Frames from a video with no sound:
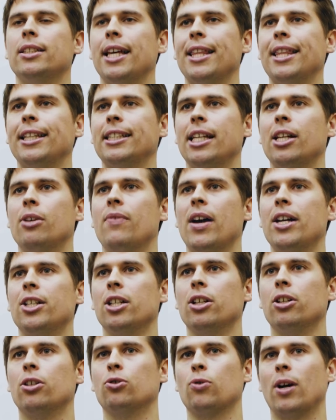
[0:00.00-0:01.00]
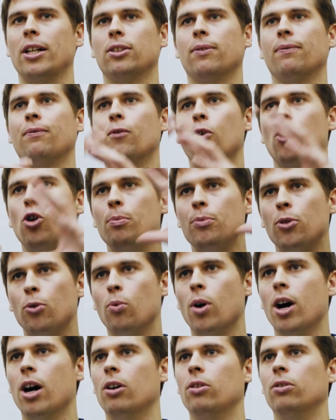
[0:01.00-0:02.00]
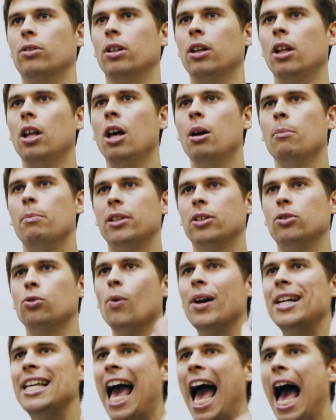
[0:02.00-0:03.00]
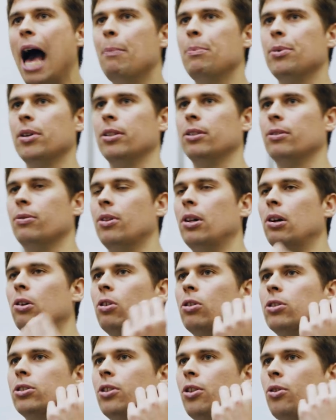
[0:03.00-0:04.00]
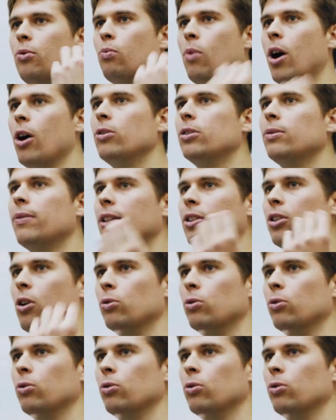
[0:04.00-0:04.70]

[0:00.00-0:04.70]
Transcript: say this innovation could transform the world, but it's already happened with the launch of the world's first